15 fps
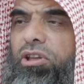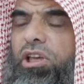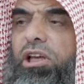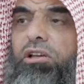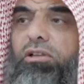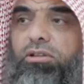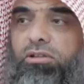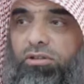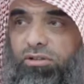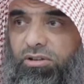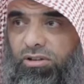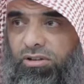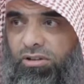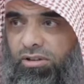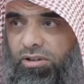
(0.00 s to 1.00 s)

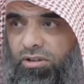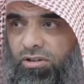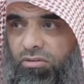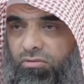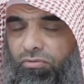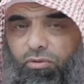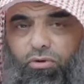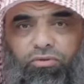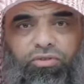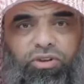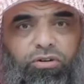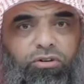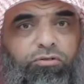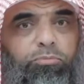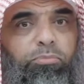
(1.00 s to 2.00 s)
killed for
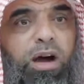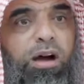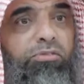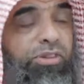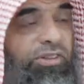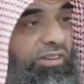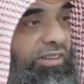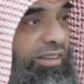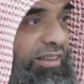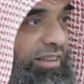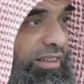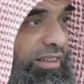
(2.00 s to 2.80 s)
fear of poverty.